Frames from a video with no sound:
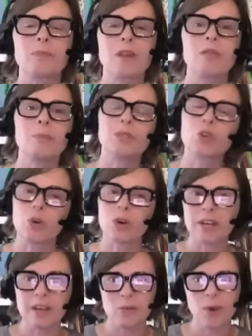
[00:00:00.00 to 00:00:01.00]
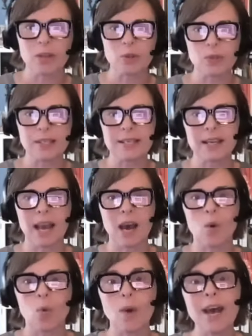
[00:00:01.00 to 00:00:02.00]
the majority of what you see
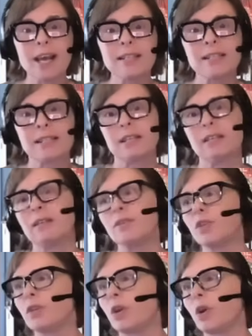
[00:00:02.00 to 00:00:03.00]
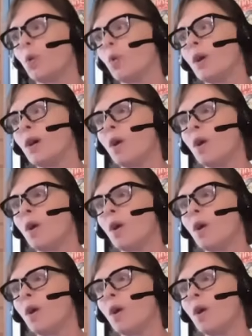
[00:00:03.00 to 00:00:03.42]
out west is, you know,